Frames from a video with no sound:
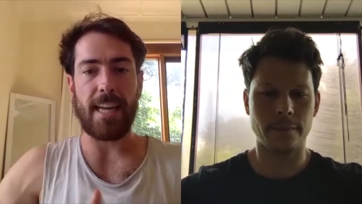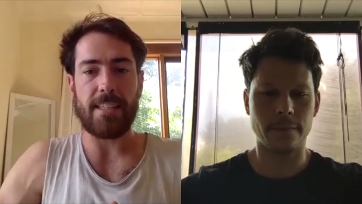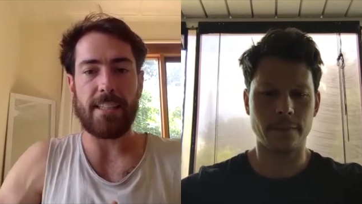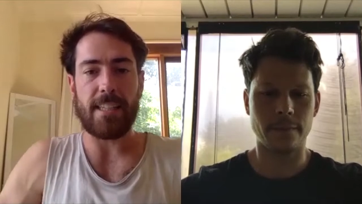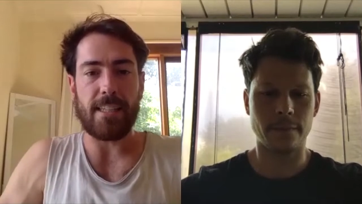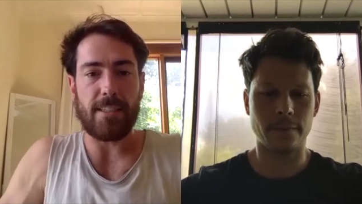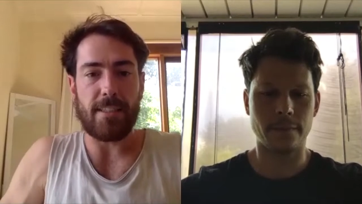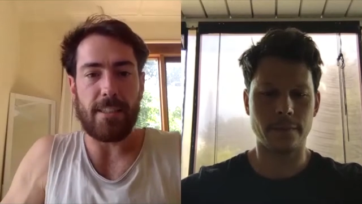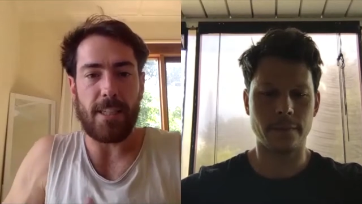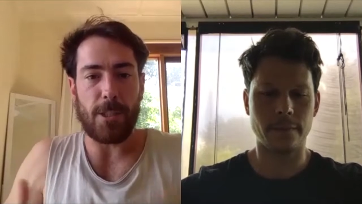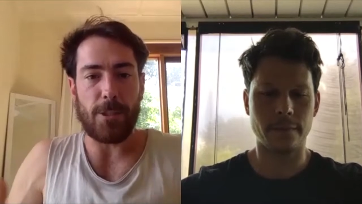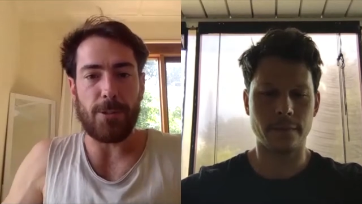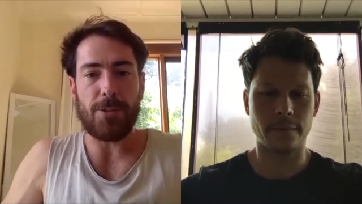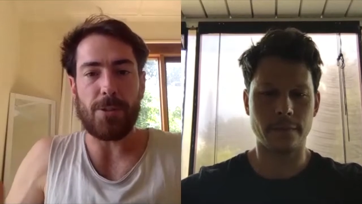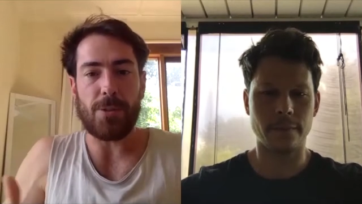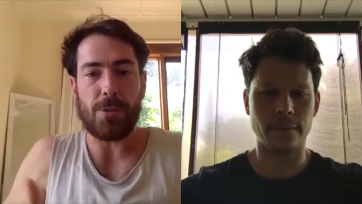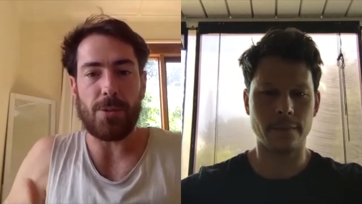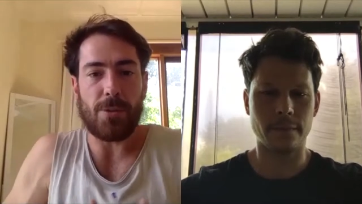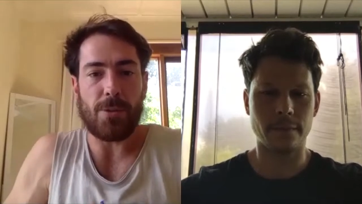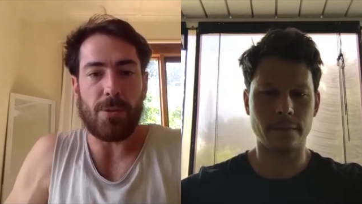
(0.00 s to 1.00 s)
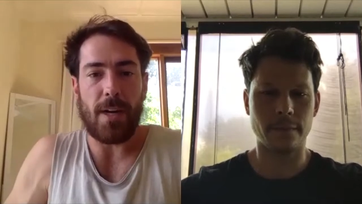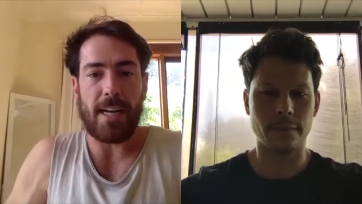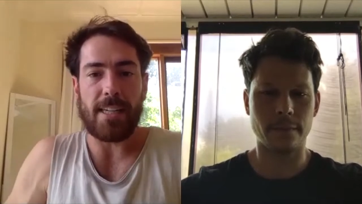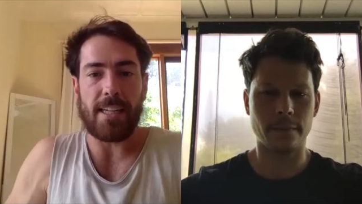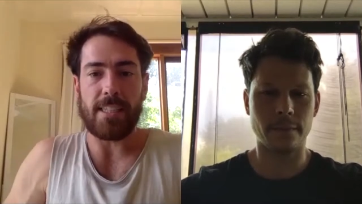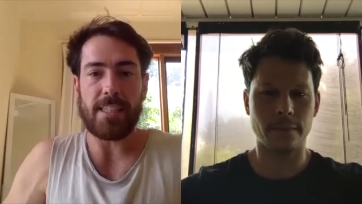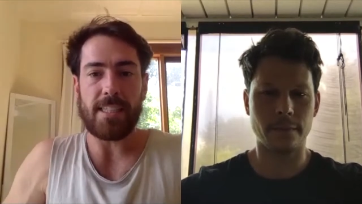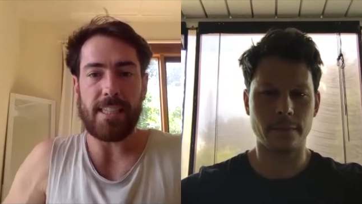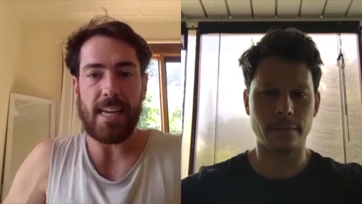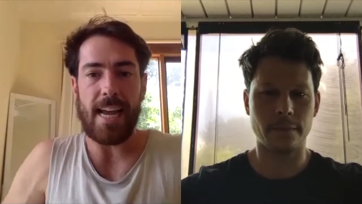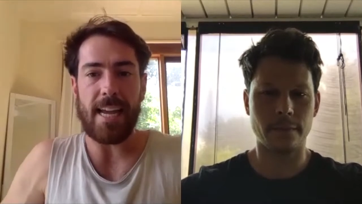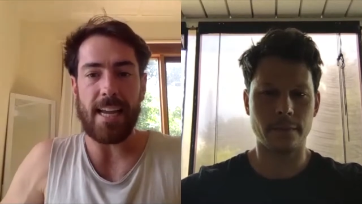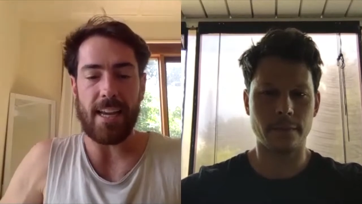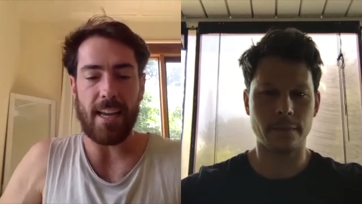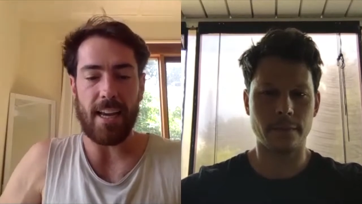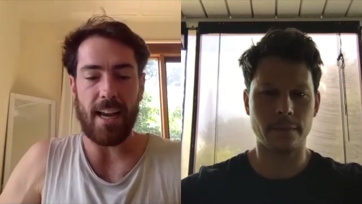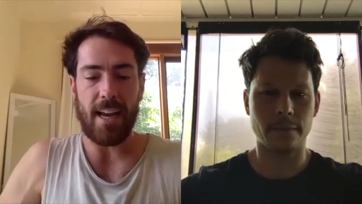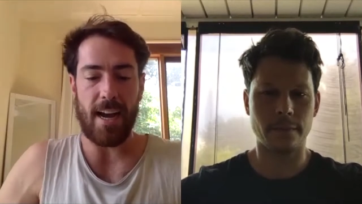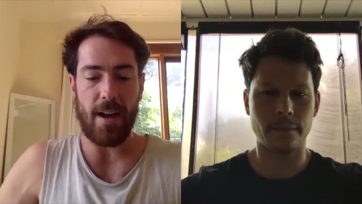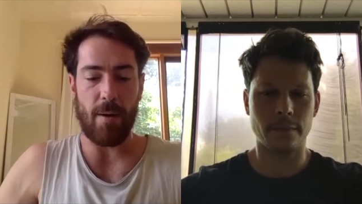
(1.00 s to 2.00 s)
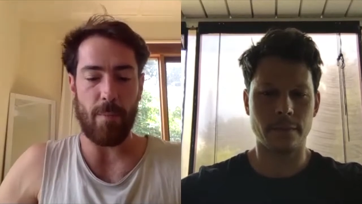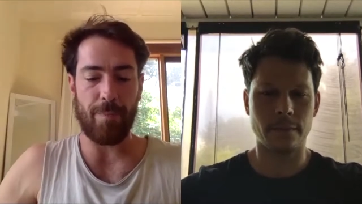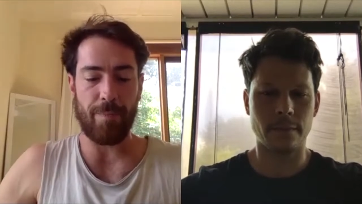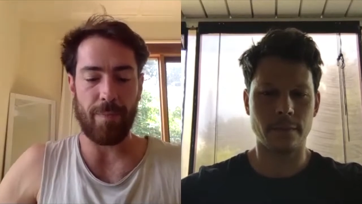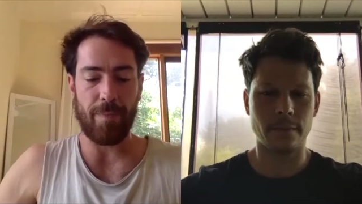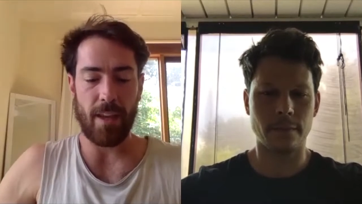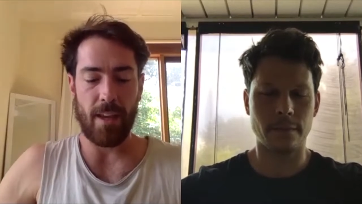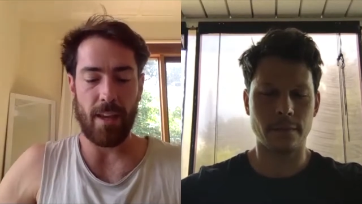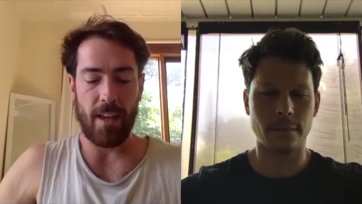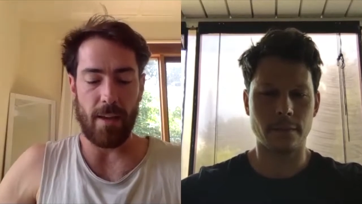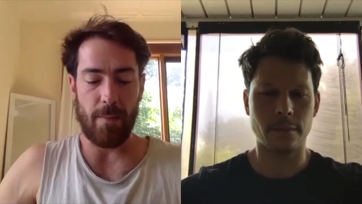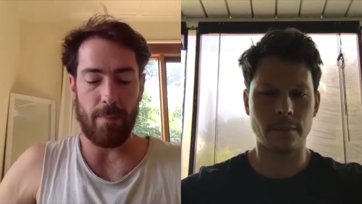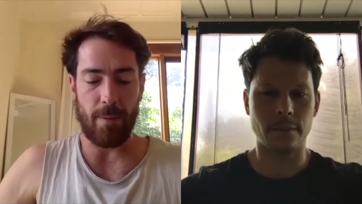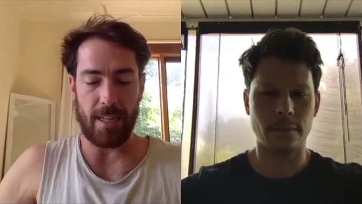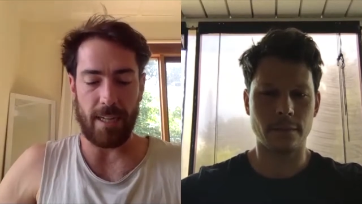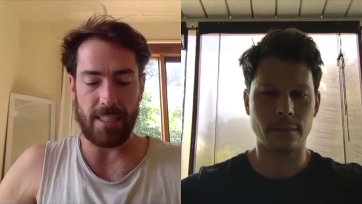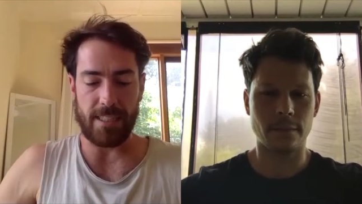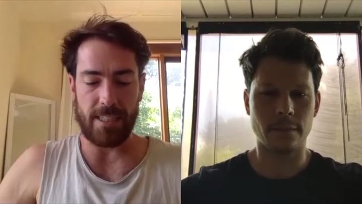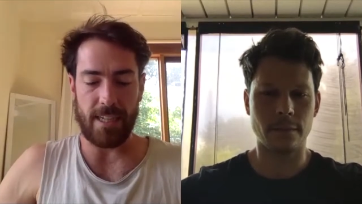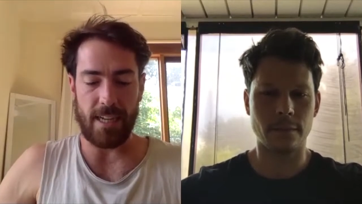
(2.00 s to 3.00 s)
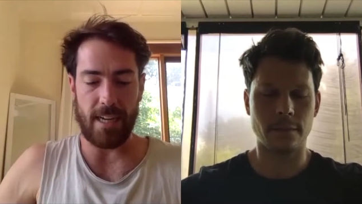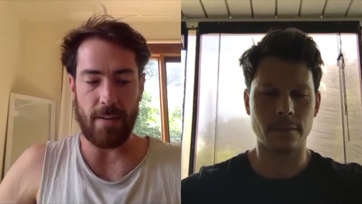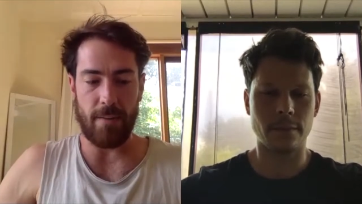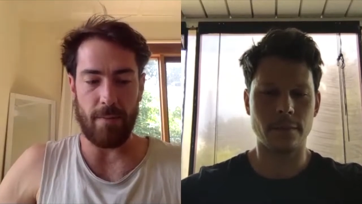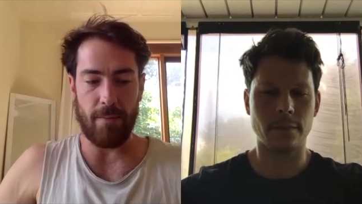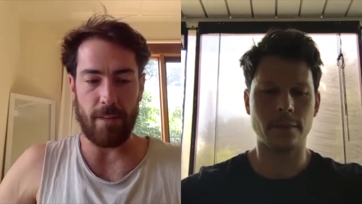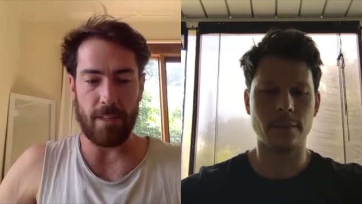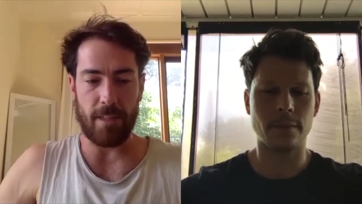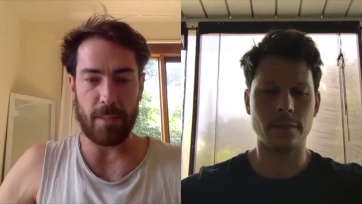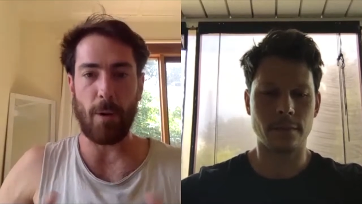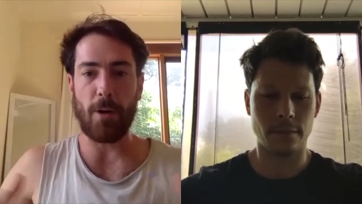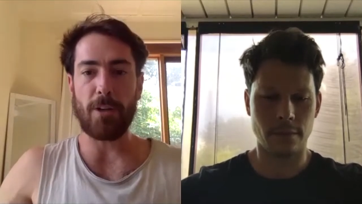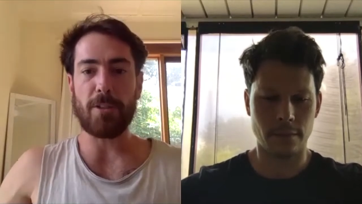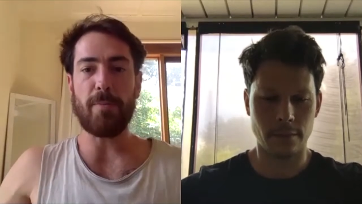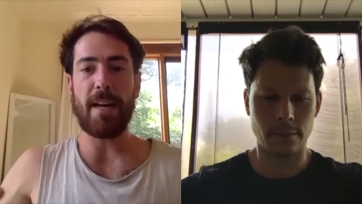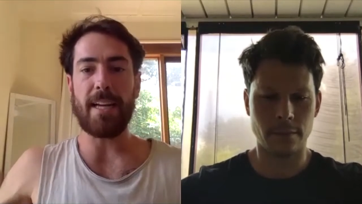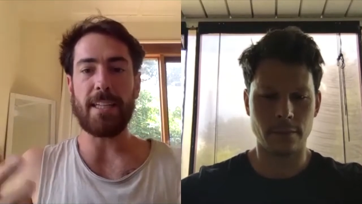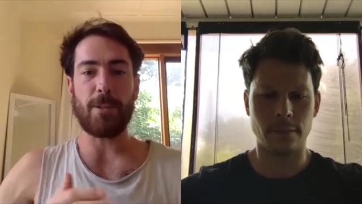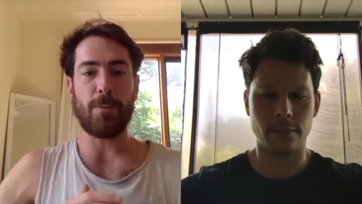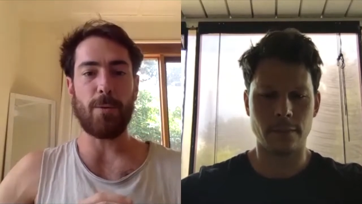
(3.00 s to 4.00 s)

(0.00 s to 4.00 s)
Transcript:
Speaker 1: to continue to undertake. Um, but um, I suppose, mate, do you